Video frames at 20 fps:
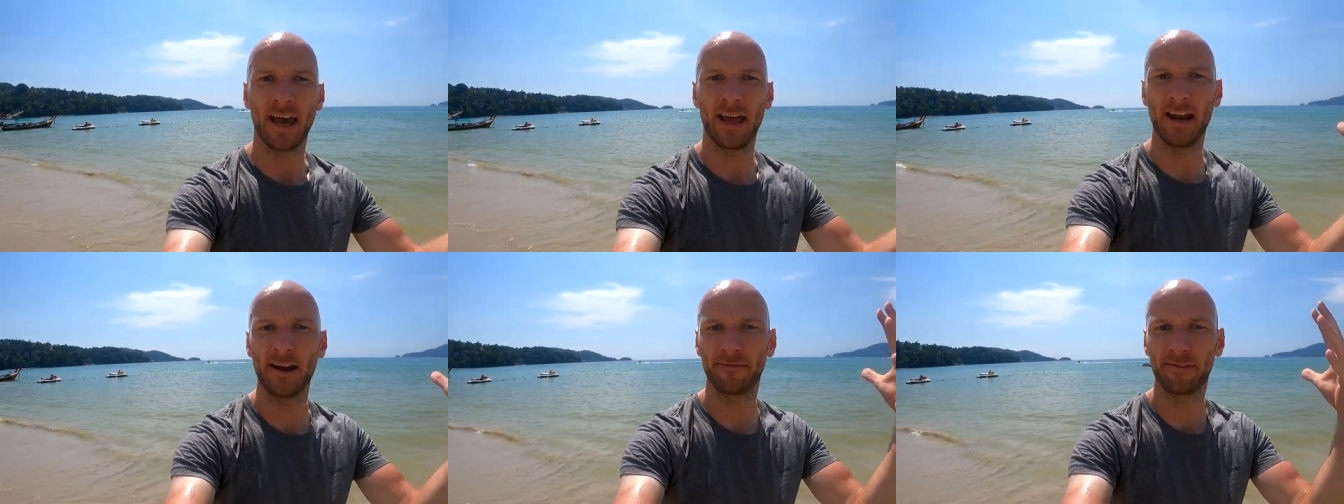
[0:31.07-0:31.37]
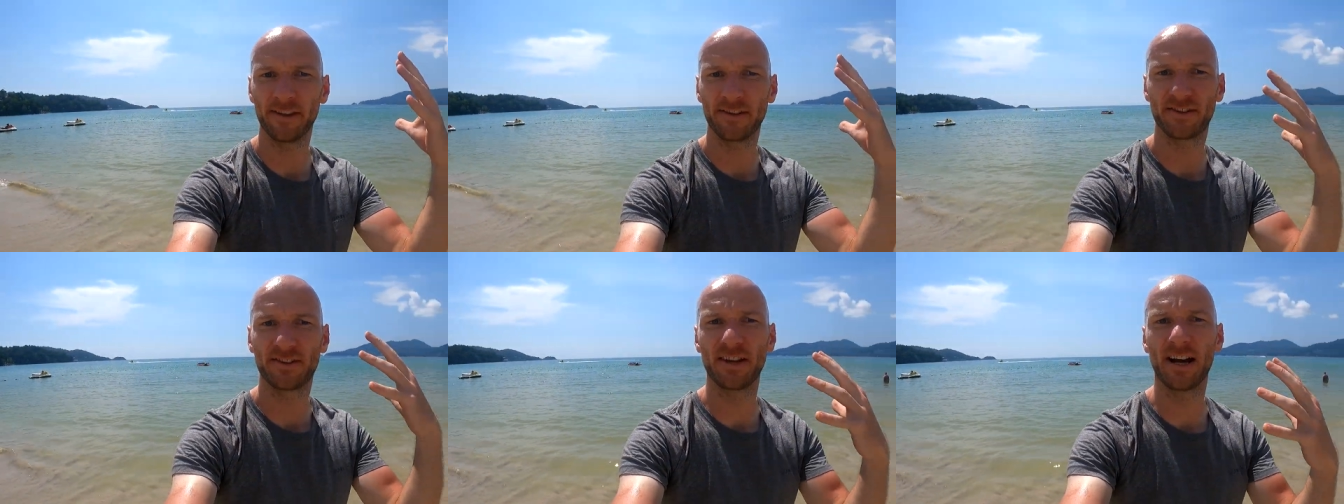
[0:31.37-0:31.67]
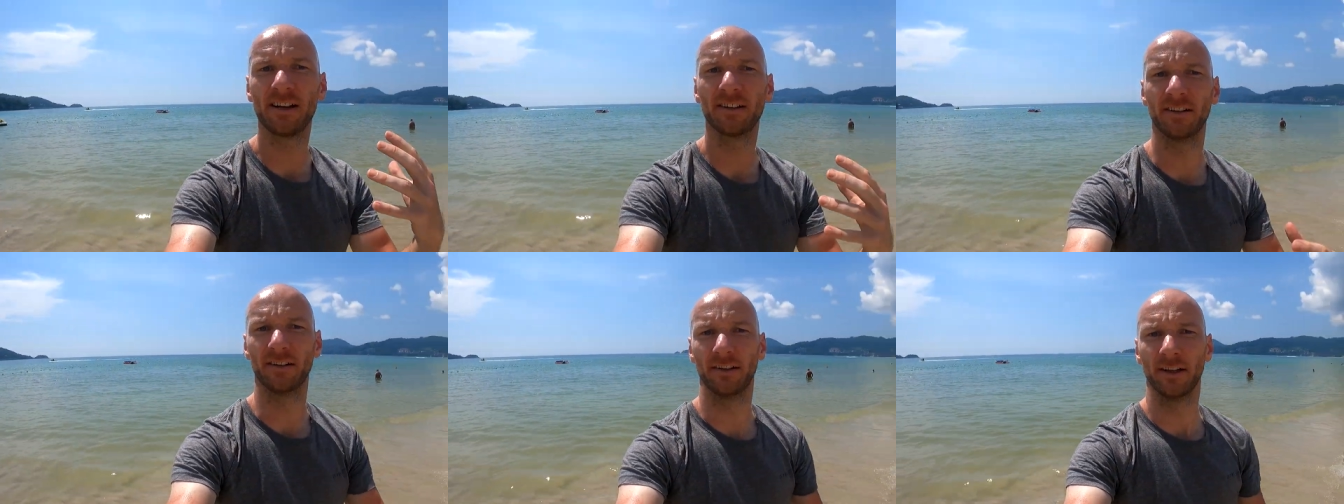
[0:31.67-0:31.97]
and have the
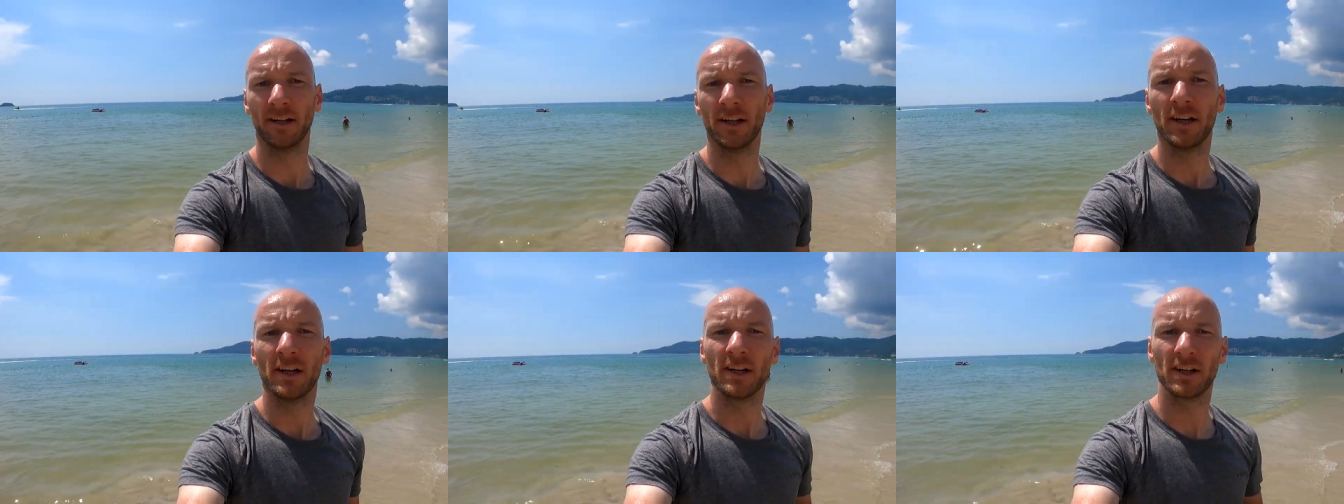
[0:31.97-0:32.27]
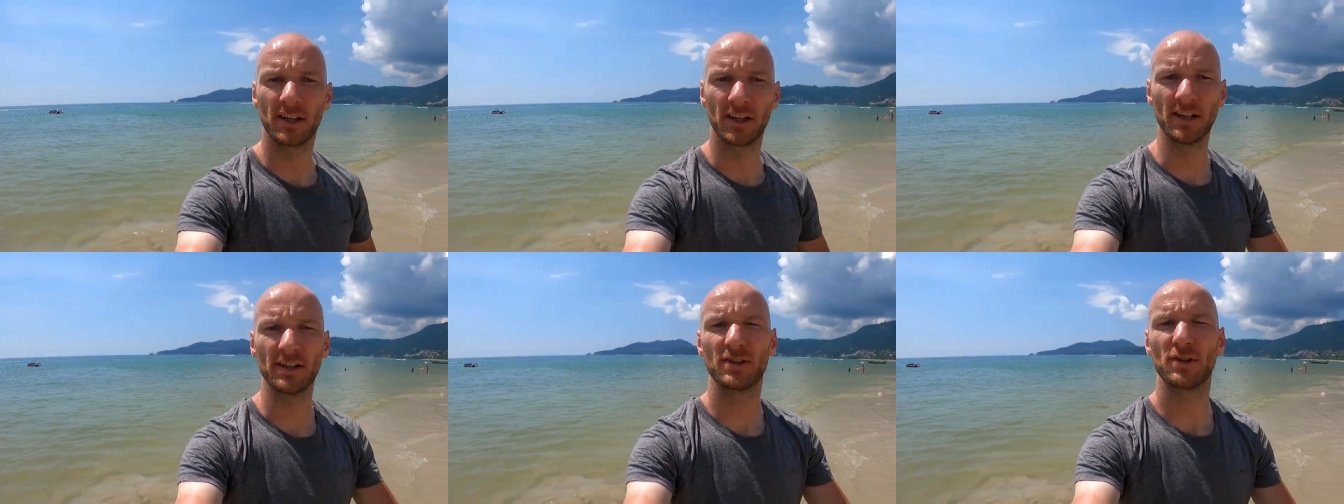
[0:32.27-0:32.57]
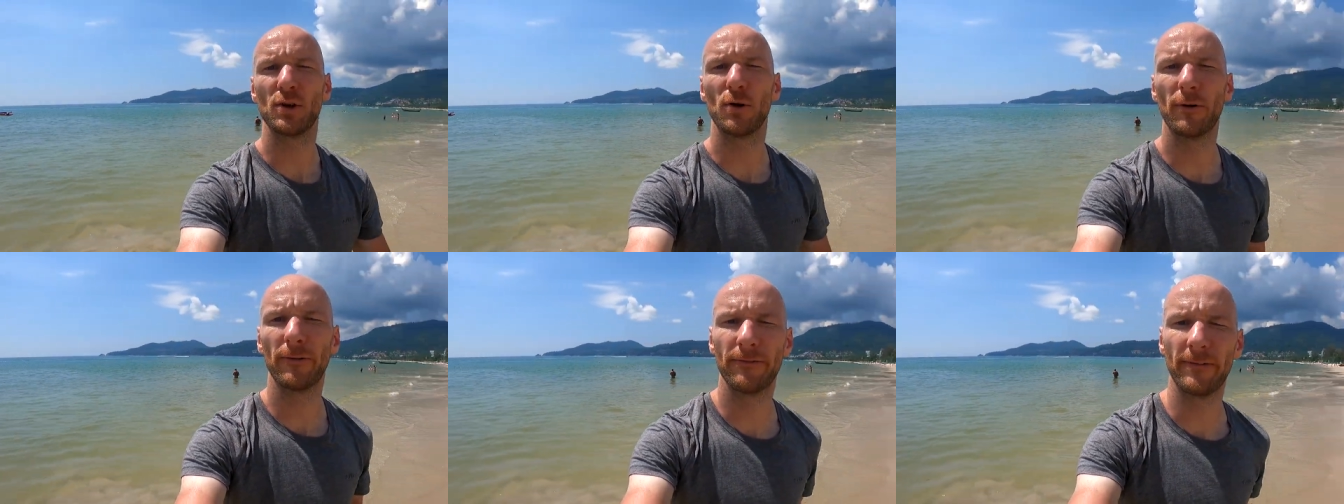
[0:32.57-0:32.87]
sun
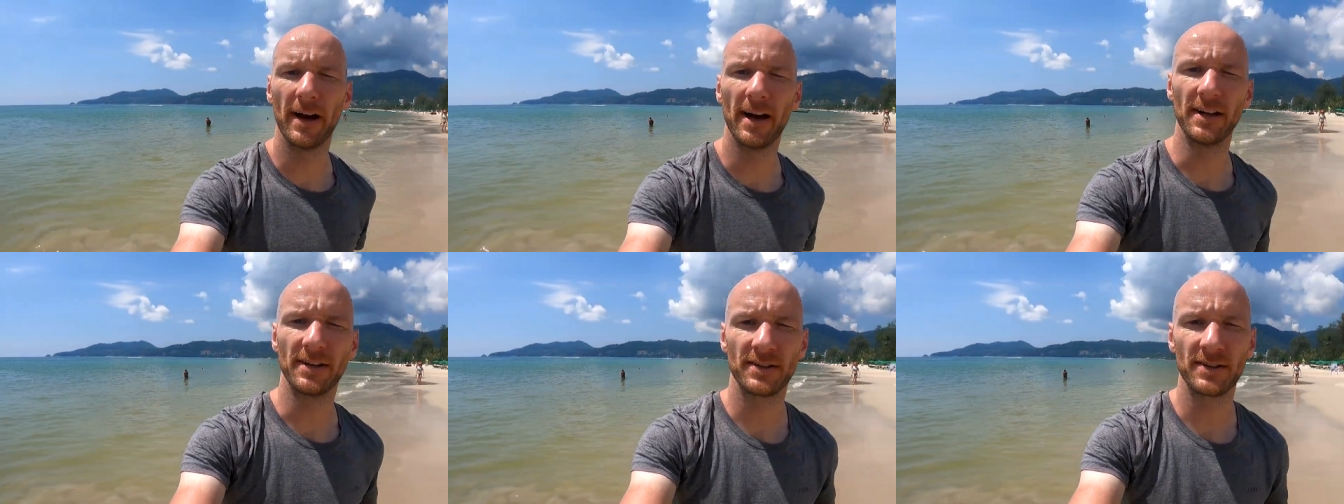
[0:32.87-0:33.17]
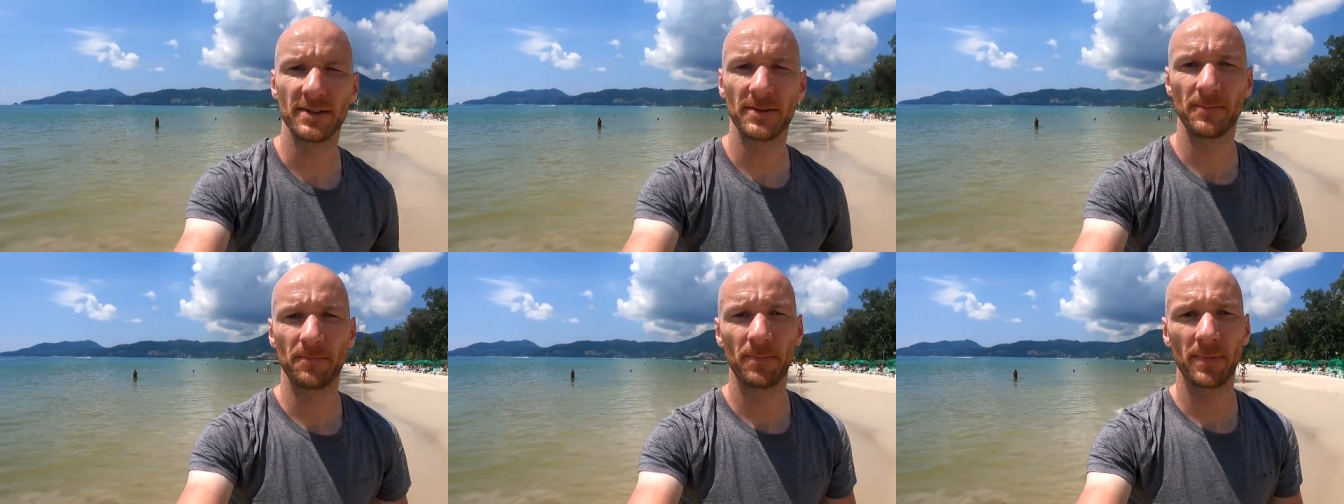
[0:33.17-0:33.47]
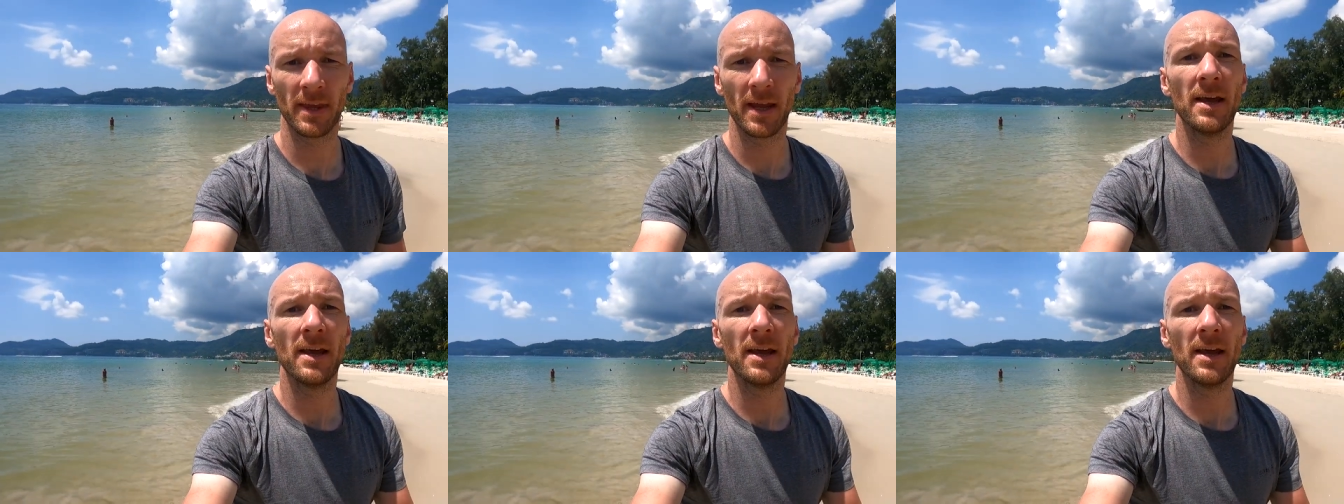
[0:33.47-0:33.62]
kiss your face